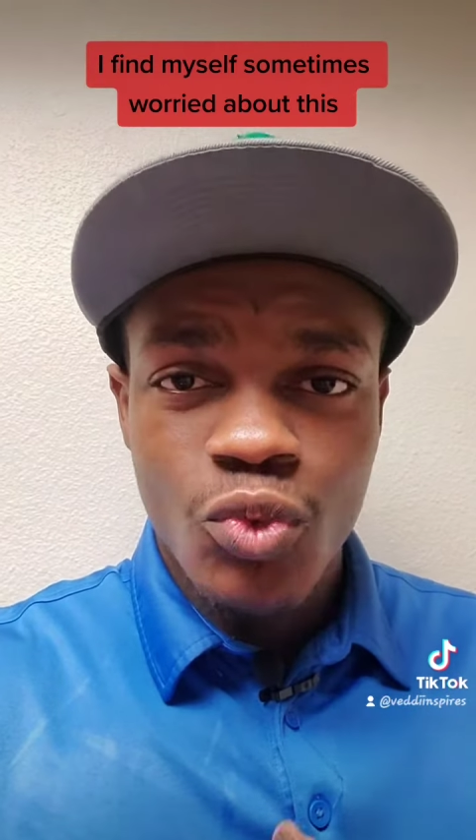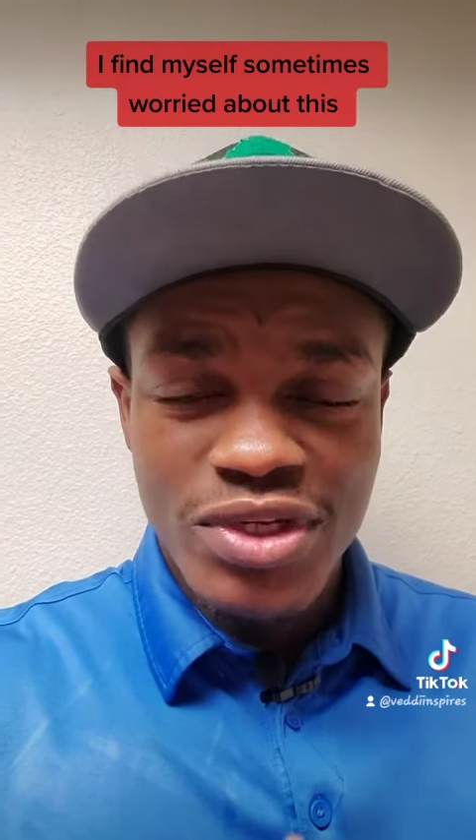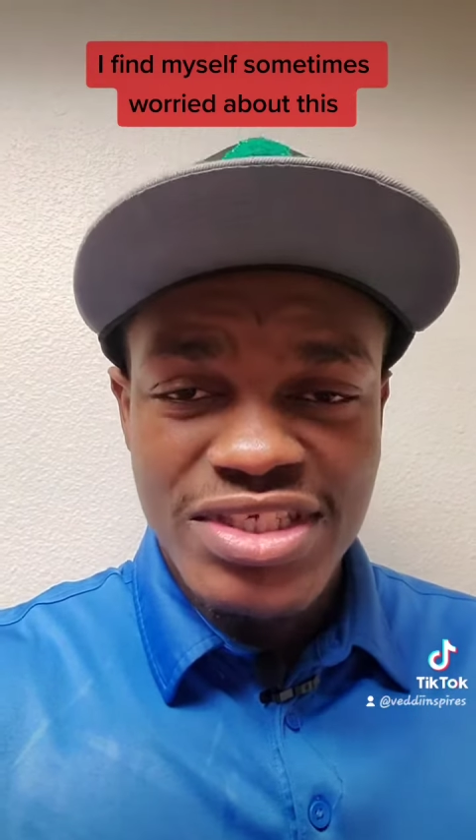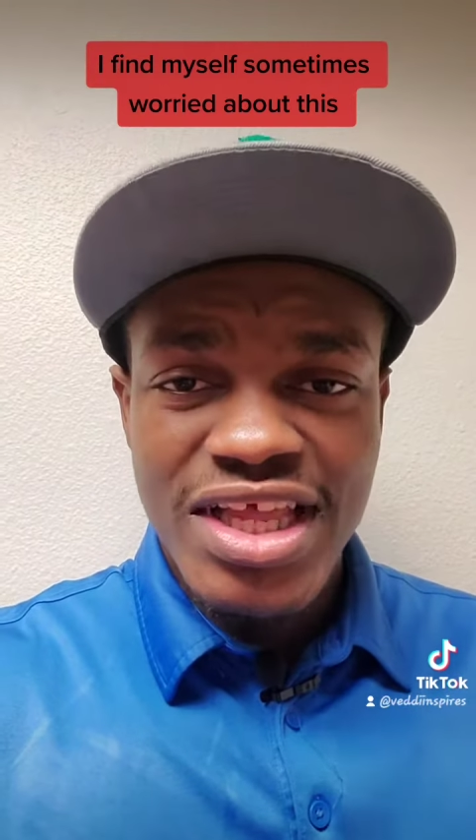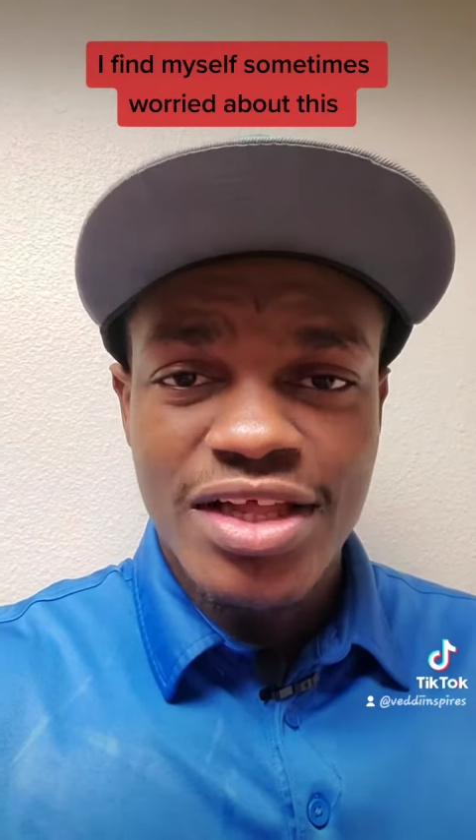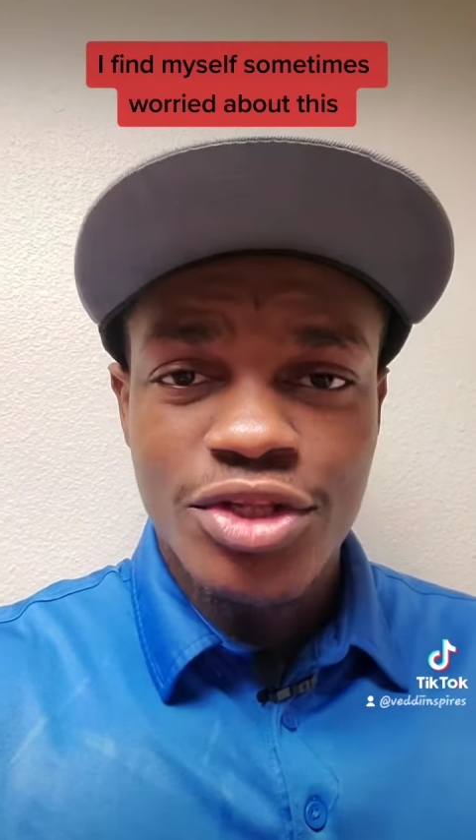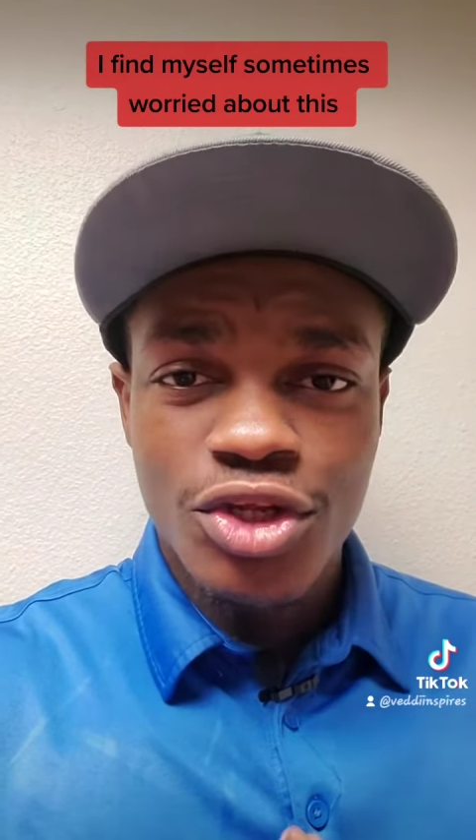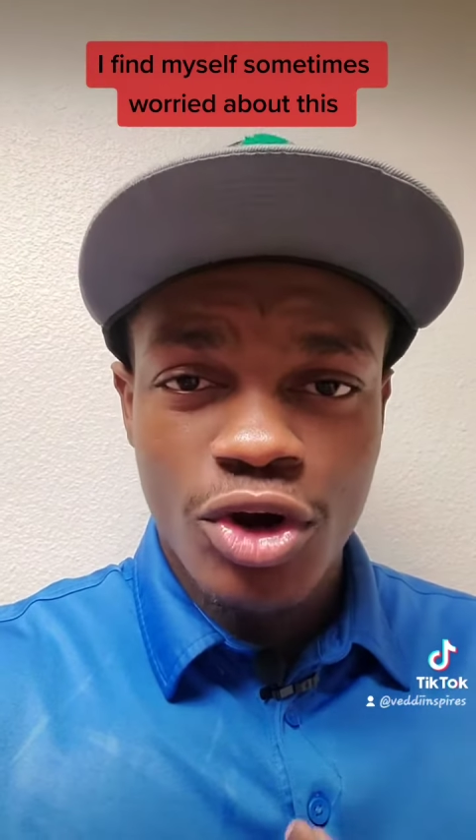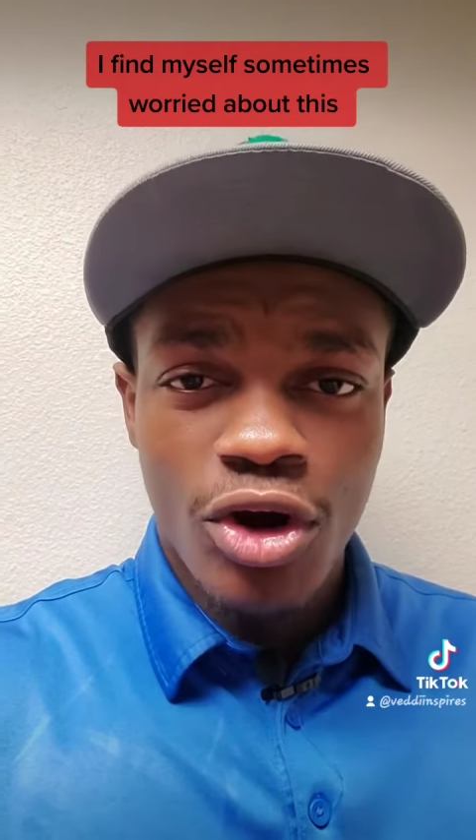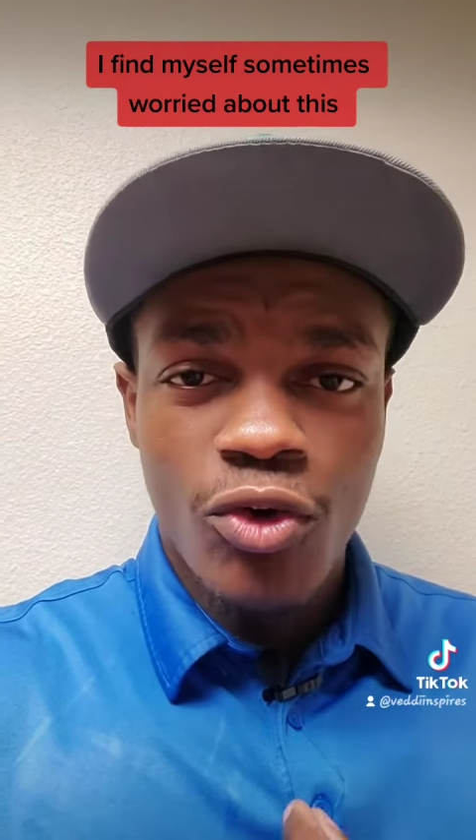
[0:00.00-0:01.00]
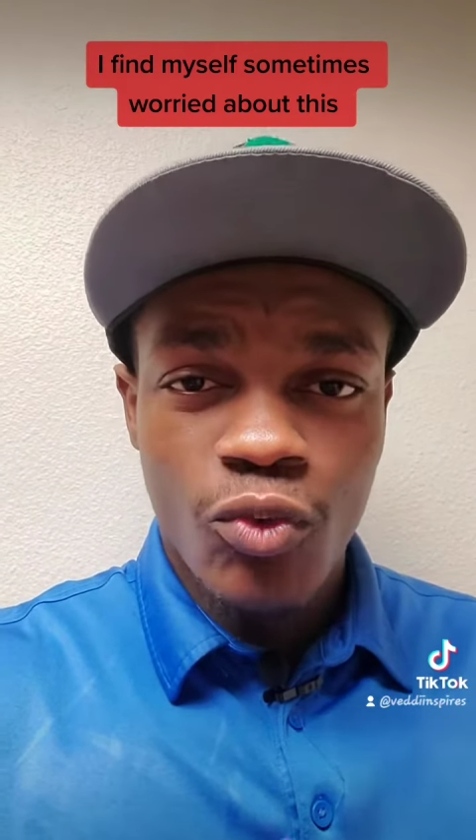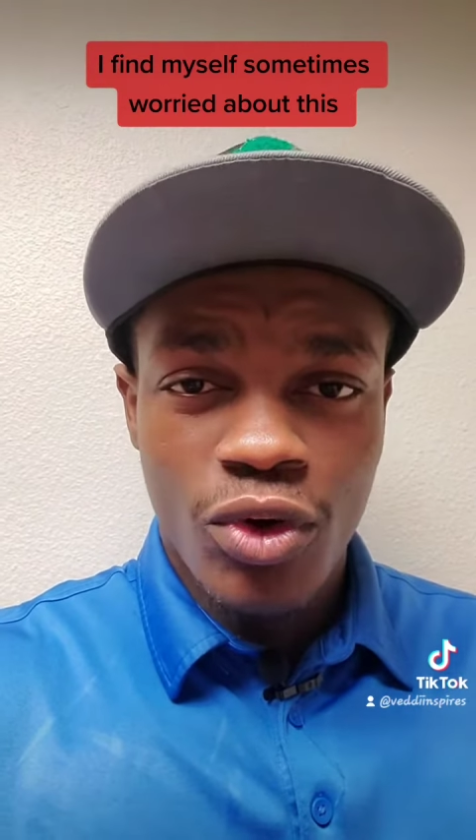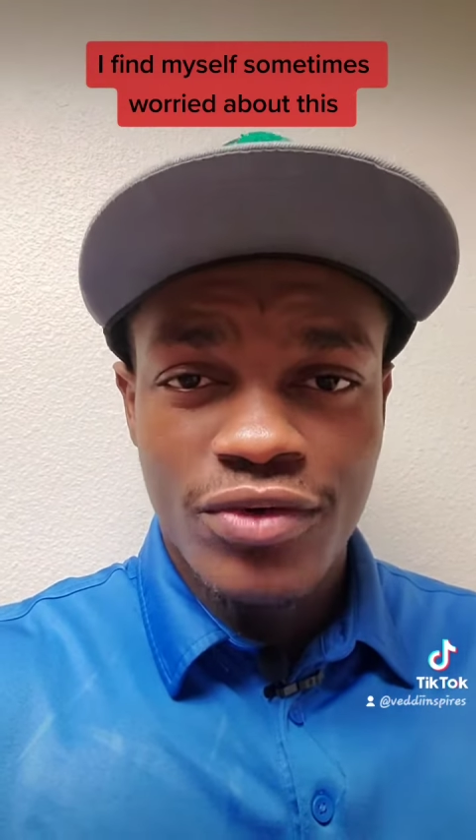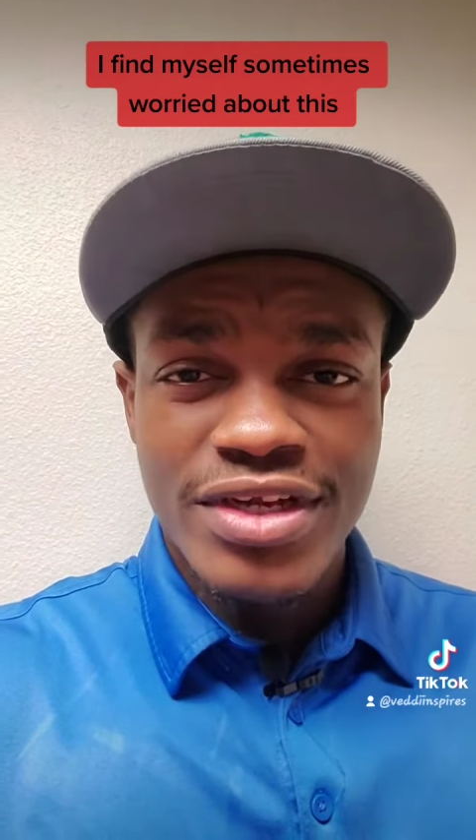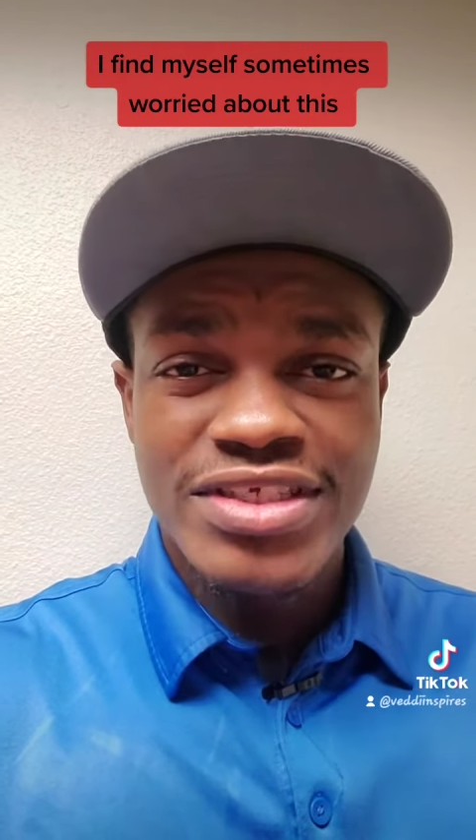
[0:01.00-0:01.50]
to withstand your own
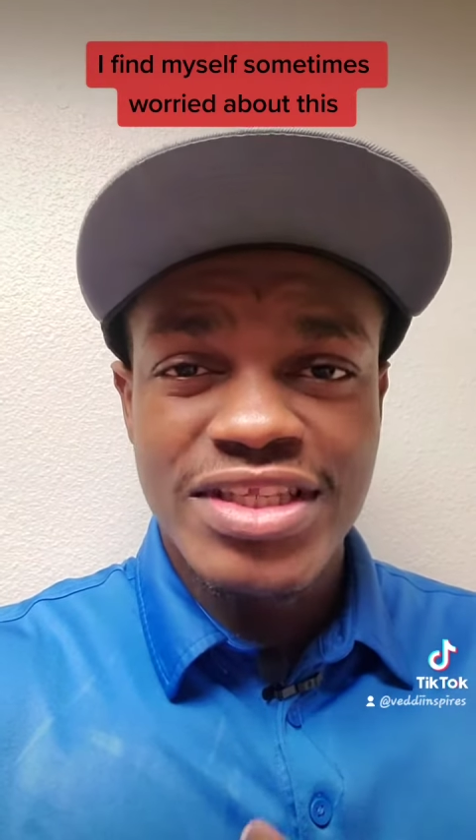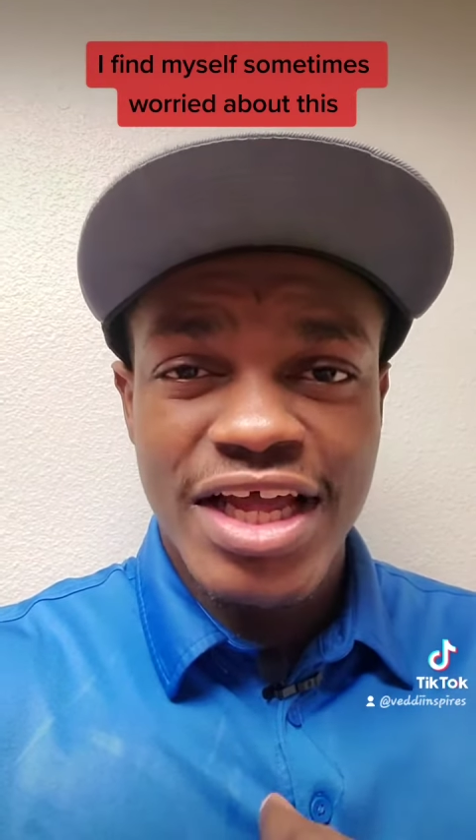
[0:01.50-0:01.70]
worries,